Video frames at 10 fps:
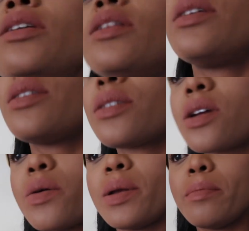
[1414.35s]
This is
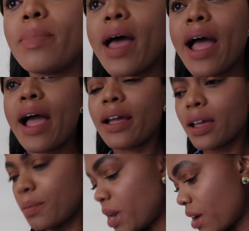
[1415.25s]
going back.
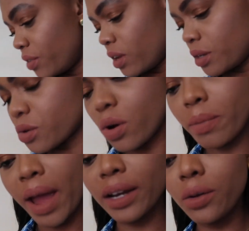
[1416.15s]
I mean, everything is
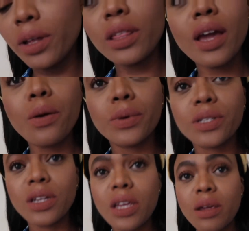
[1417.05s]
going back. The only thing I want
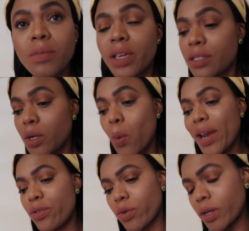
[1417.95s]
to keep is the
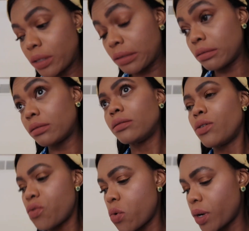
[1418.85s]
white dress,
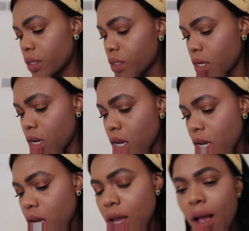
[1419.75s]
of course,
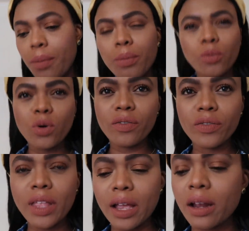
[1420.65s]

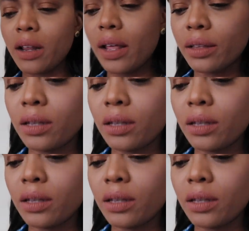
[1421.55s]
with that kind of like